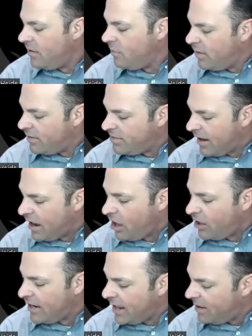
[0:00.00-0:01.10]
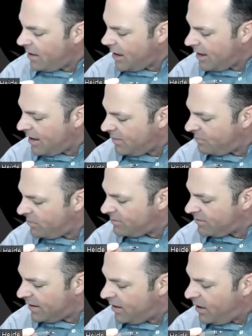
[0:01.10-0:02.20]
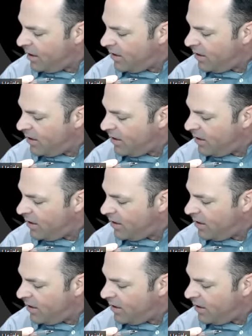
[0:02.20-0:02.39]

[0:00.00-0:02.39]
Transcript: With uh, Holiday, uh, let's see.